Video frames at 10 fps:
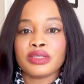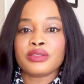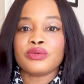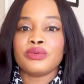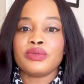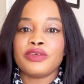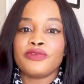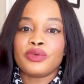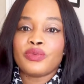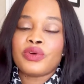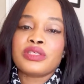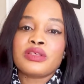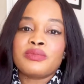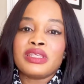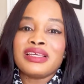So if you want
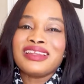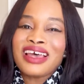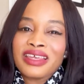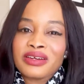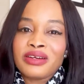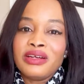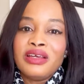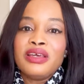something lighter